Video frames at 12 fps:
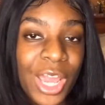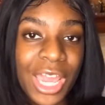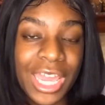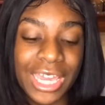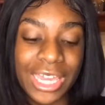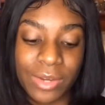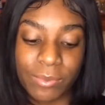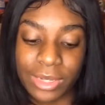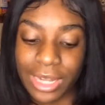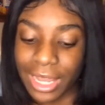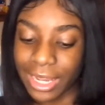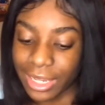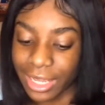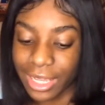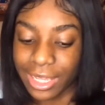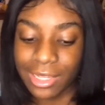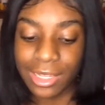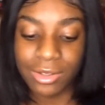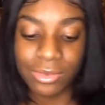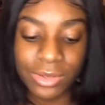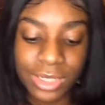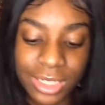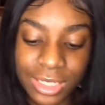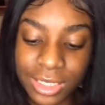And then be like, hey yo,
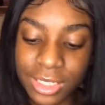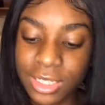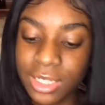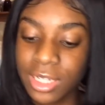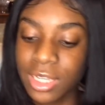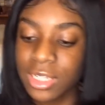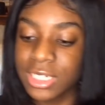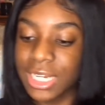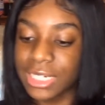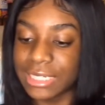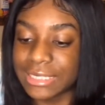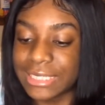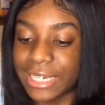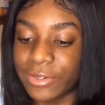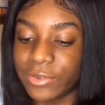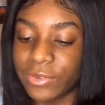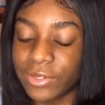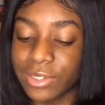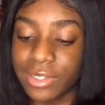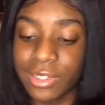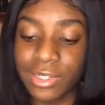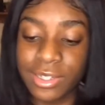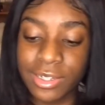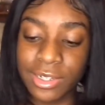check this out.
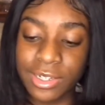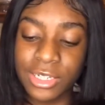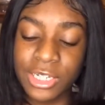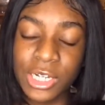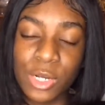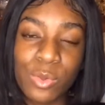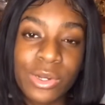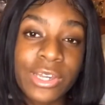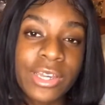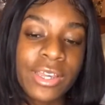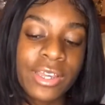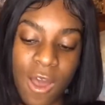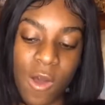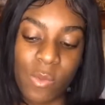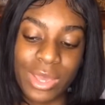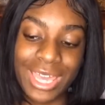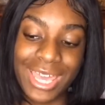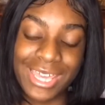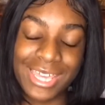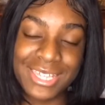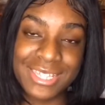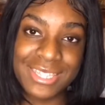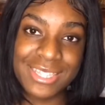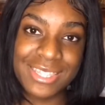You know where hallway A
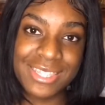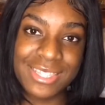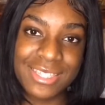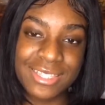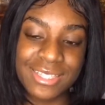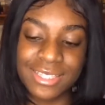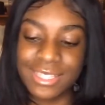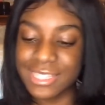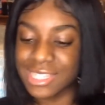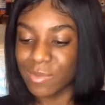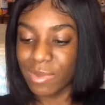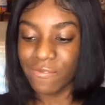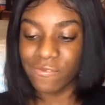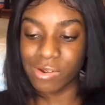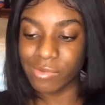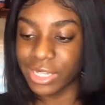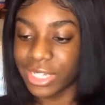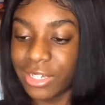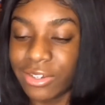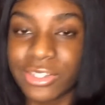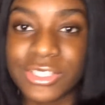is? It's on my phone right here.